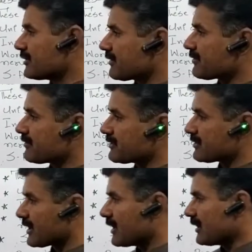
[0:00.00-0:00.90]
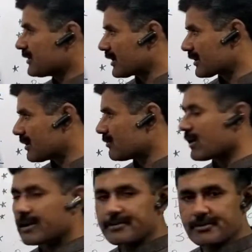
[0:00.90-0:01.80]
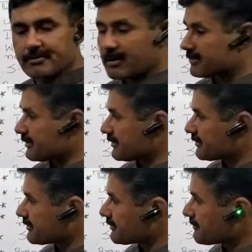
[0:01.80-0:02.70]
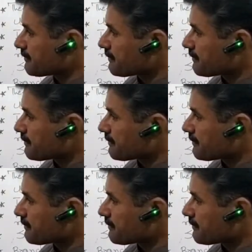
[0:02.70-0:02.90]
Therefore we say they are called voluntary muscles.